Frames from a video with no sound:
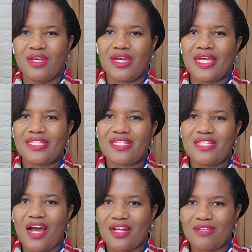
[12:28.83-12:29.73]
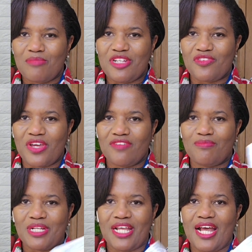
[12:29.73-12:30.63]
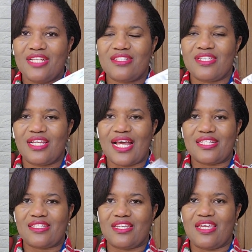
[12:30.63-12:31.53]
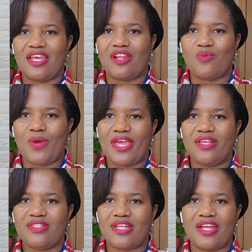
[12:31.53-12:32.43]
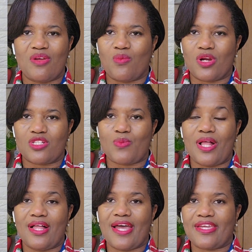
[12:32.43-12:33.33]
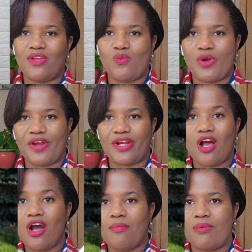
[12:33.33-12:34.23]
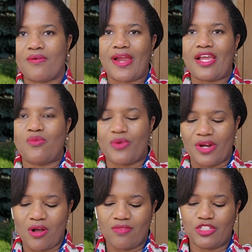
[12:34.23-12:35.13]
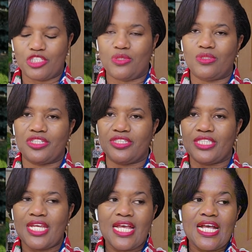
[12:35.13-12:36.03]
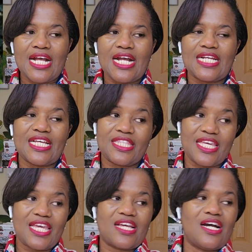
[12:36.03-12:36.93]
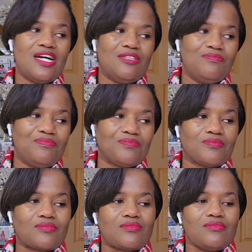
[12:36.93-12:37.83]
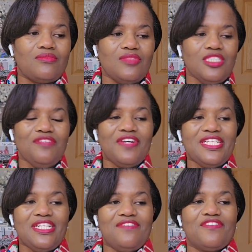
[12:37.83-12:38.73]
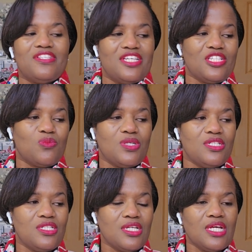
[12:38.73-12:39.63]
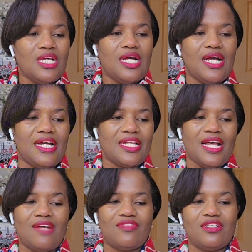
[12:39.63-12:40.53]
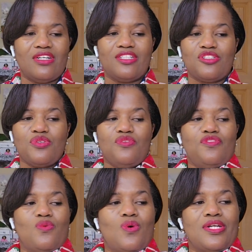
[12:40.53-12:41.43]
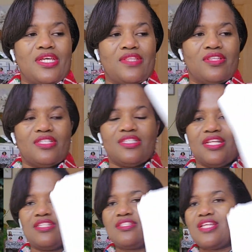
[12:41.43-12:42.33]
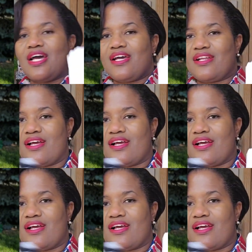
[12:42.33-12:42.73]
it's not a midriff, but it has the elasticated waist and it works well. I can wear it up or I can wear it on the shoulders. And I think if I did it for this one, I'd have a 2-for-1 in the sense that